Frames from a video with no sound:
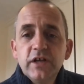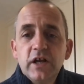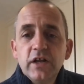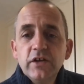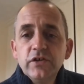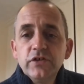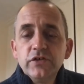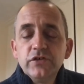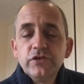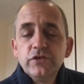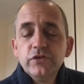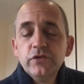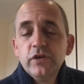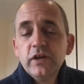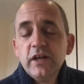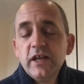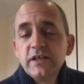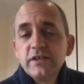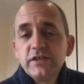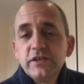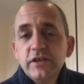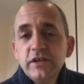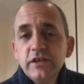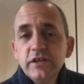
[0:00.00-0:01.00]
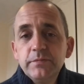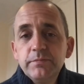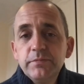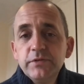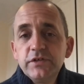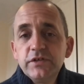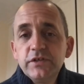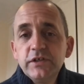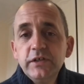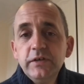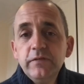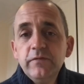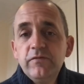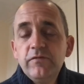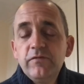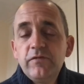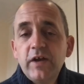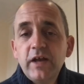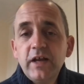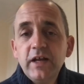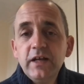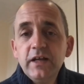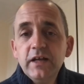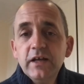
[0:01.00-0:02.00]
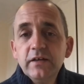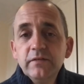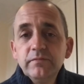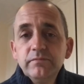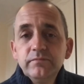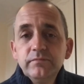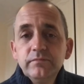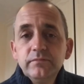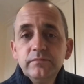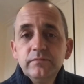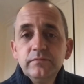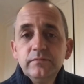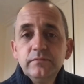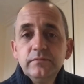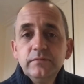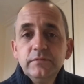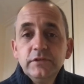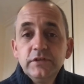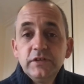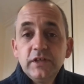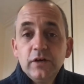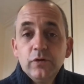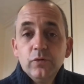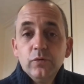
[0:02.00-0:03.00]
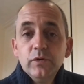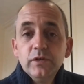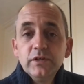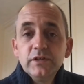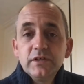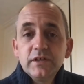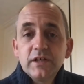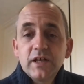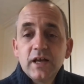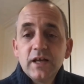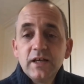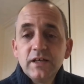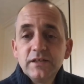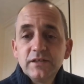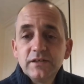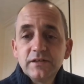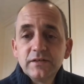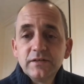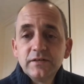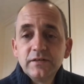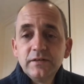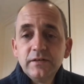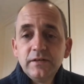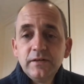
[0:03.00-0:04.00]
understood less than his perceived failure. Isn't that always the case?